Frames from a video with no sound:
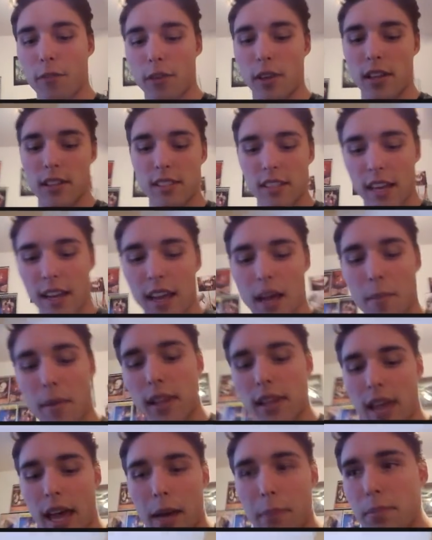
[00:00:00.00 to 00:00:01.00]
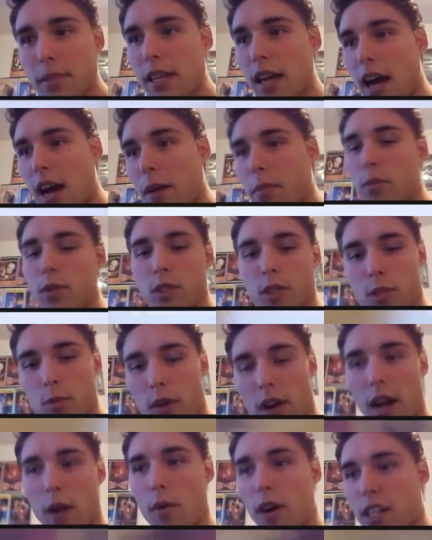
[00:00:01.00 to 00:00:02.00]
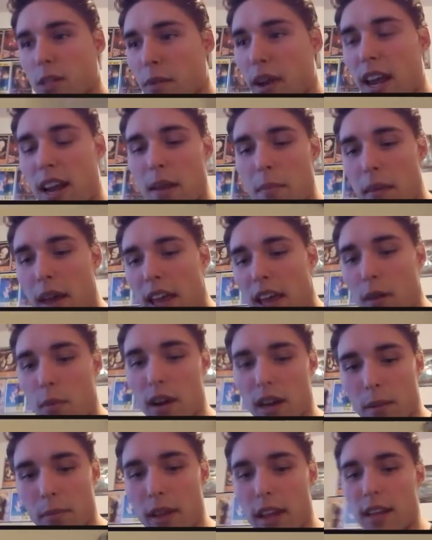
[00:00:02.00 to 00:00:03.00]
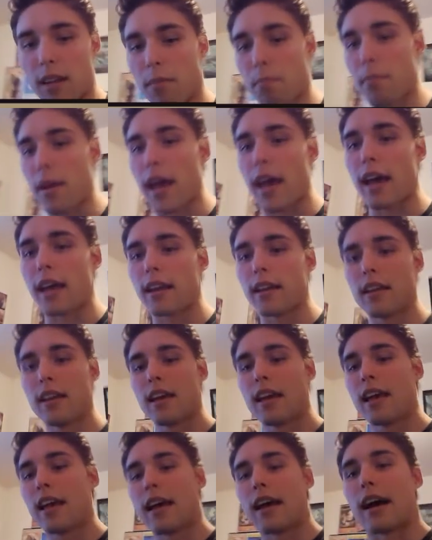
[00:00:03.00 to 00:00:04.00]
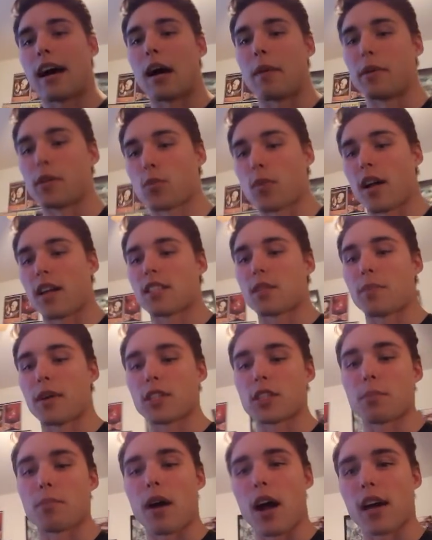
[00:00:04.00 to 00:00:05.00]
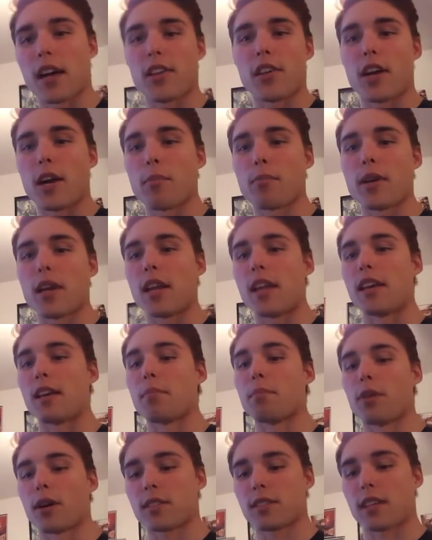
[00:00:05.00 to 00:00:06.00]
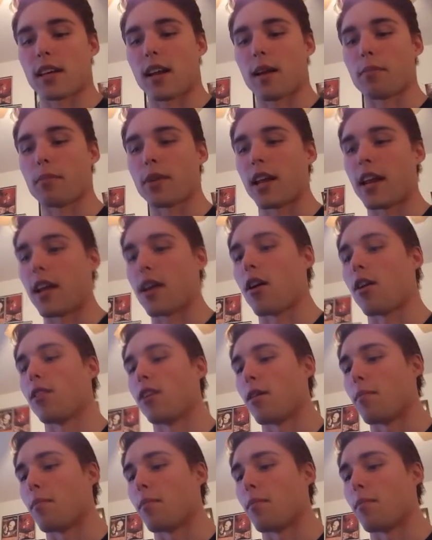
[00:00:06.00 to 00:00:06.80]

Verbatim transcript: You can see I got my laptop, which is where I watch my anime when I'm laying in bed um, as well as a bunch of manga that I'm reading and books that I'm reading all on